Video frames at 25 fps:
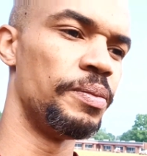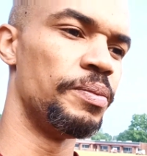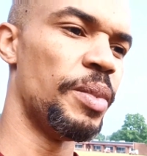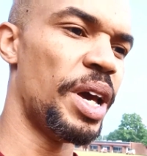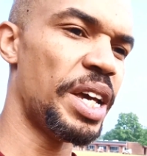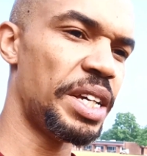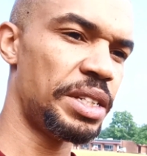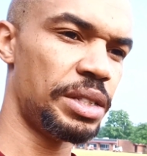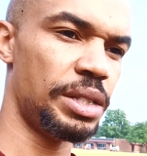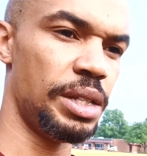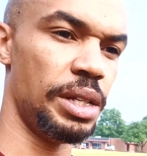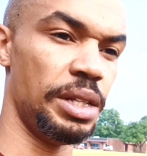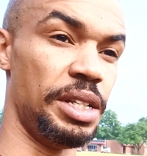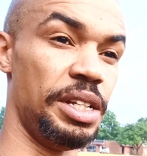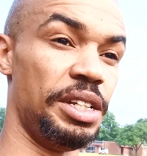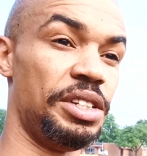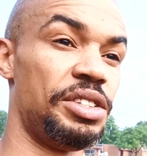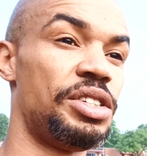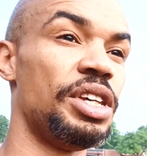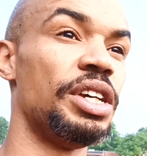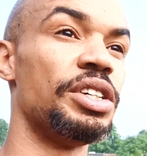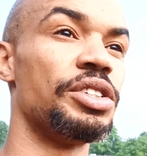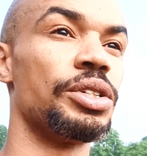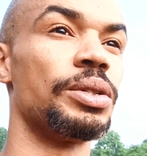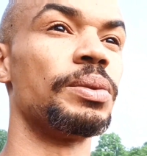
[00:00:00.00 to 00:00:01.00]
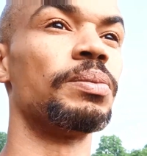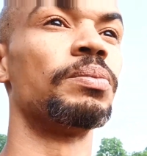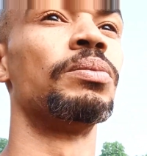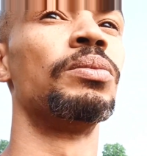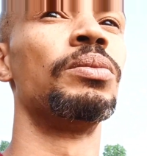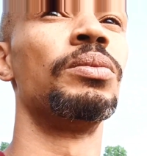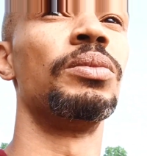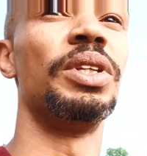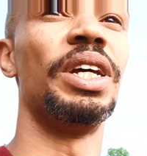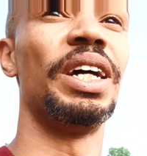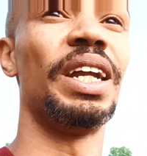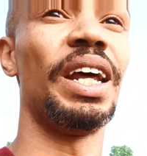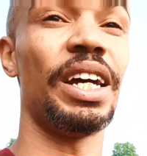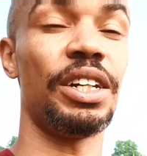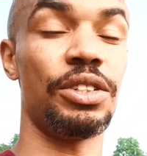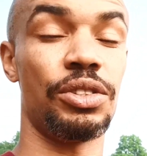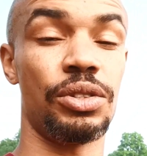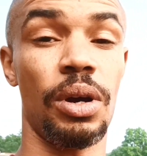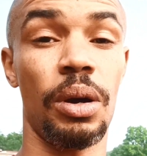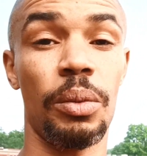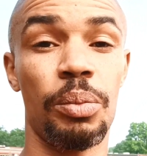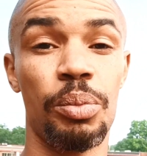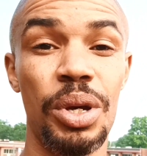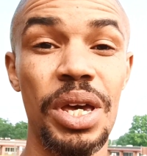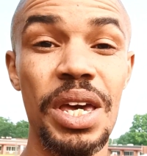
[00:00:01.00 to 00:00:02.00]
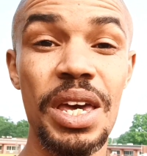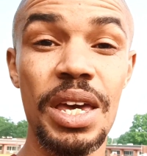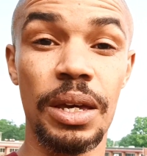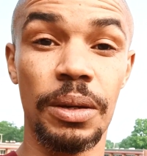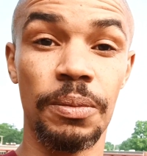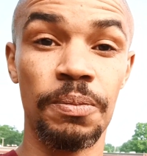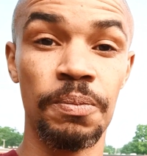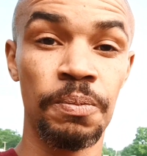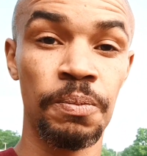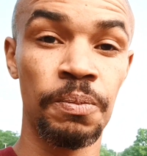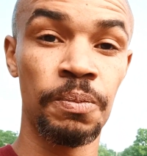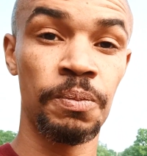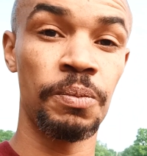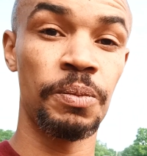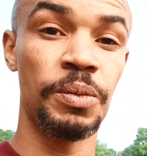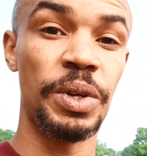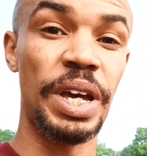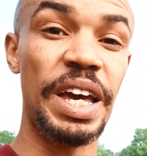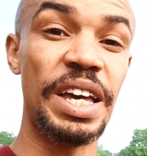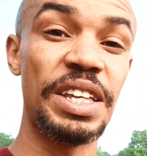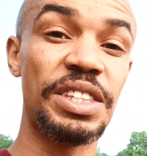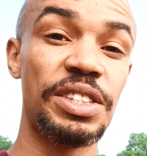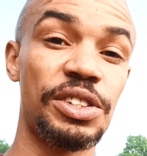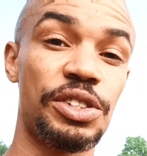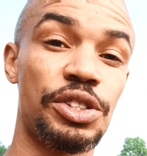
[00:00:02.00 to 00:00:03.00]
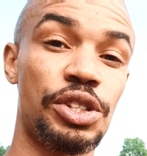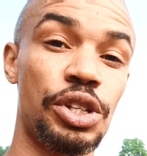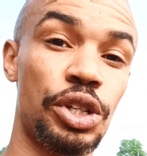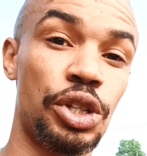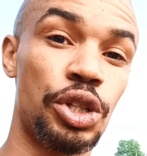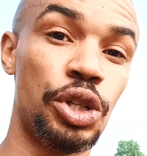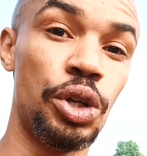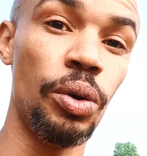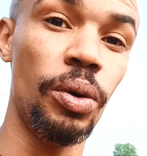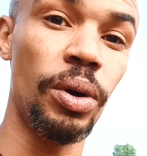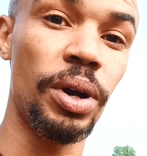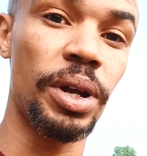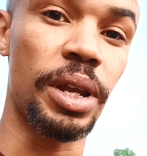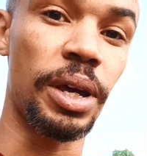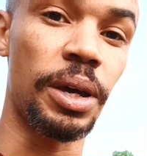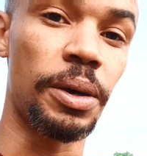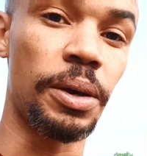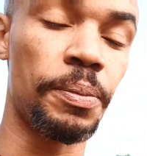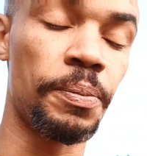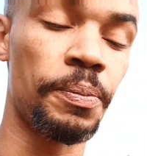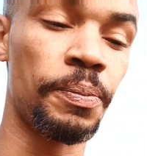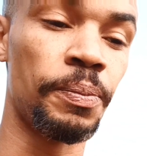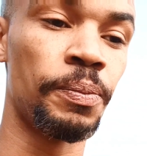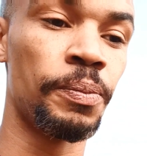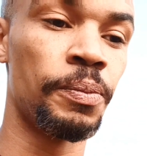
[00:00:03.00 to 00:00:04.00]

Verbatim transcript: makes the decision that X R P is a security